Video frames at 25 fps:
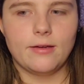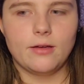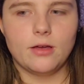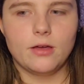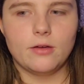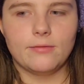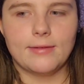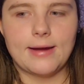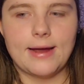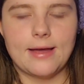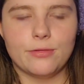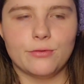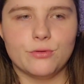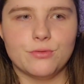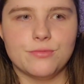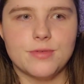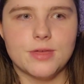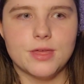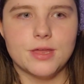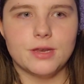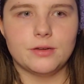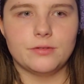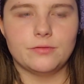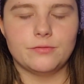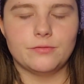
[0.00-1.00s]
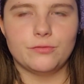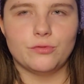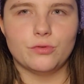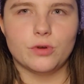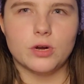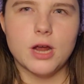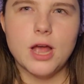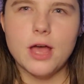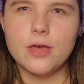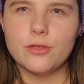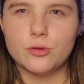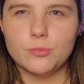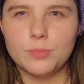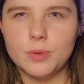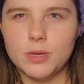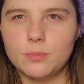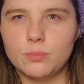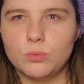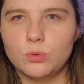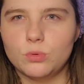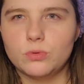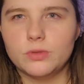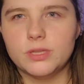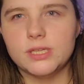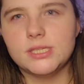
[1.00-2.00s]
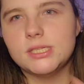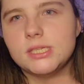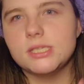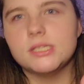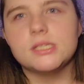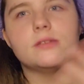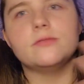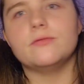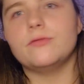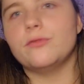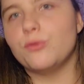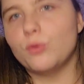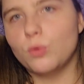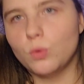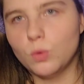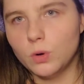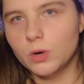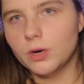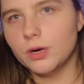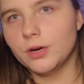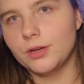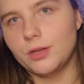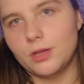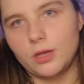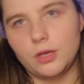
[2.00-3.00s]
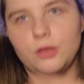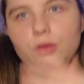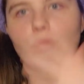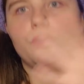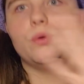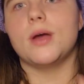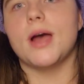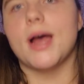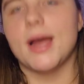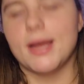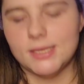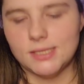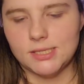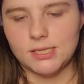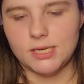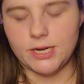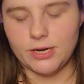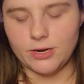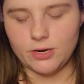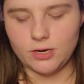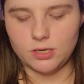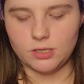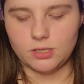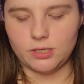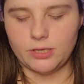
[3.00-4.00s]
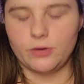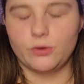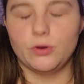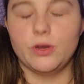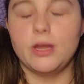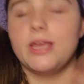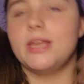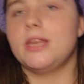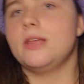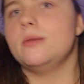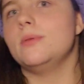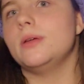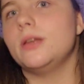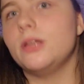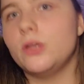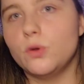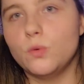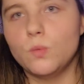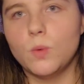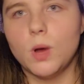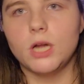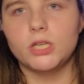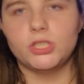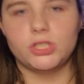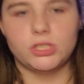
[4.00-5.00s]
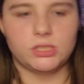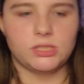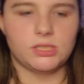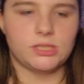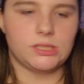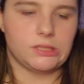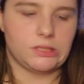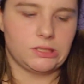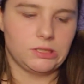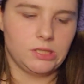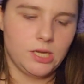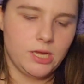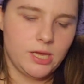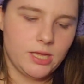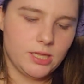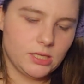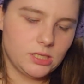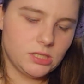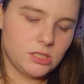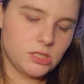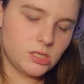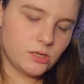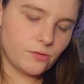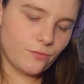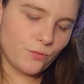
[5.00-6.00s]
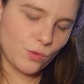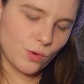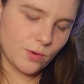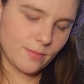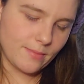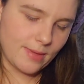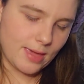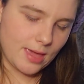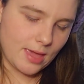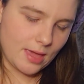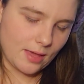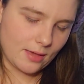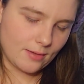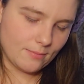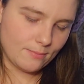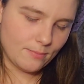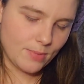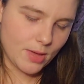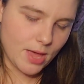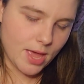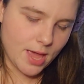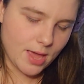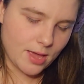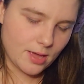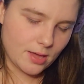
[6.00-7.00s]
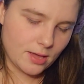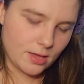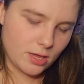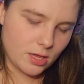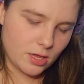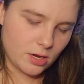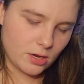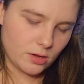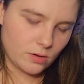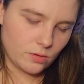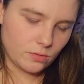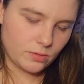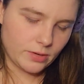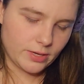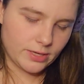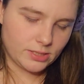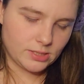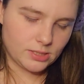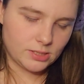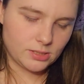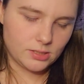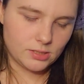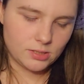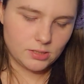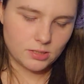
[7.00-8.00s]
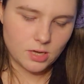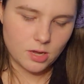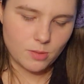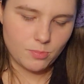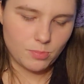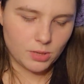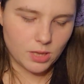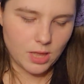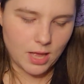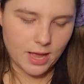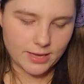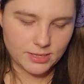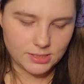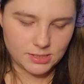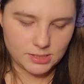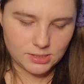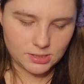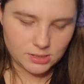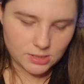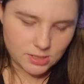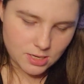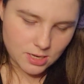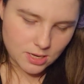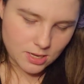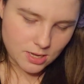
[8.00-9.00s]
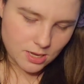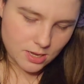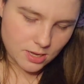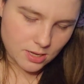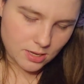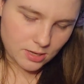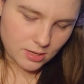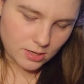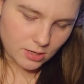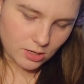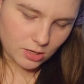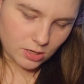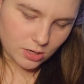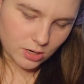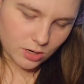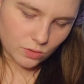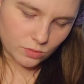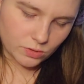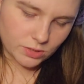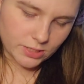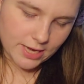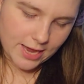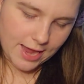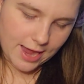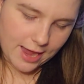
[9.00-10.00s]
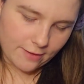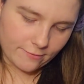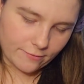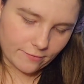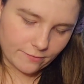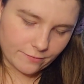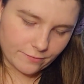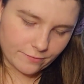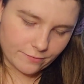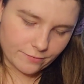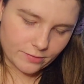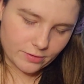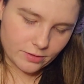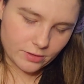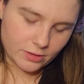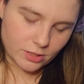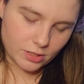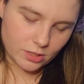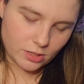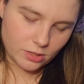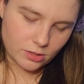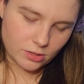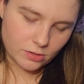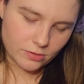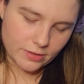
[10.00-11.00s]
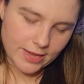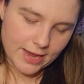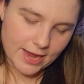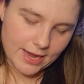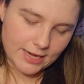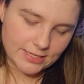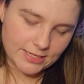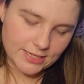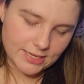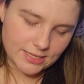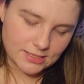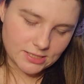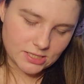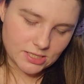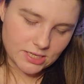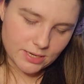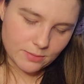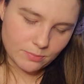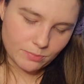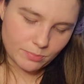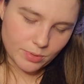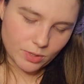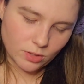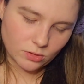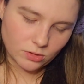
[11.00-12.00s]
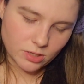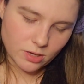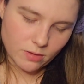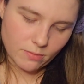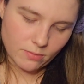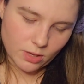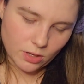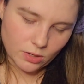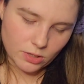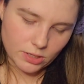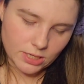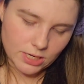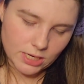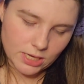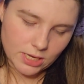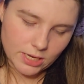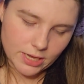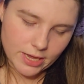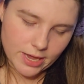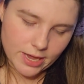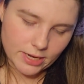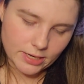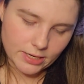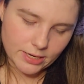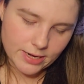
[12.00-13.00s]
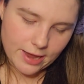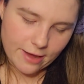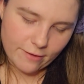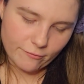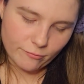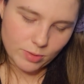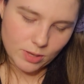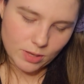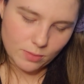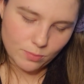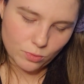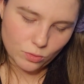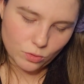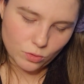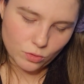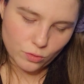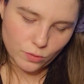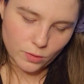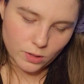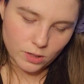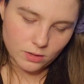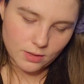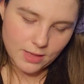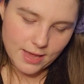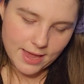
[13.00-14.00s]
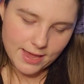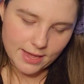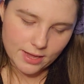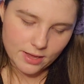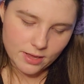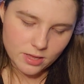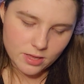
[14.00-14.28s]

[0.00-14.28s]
rather than for other people. This isn't for you guys inherently, or anybody who watches this. This is for me. But, you know, it's a plus, you know, to have, you know, the idea is to build community and have people who are like,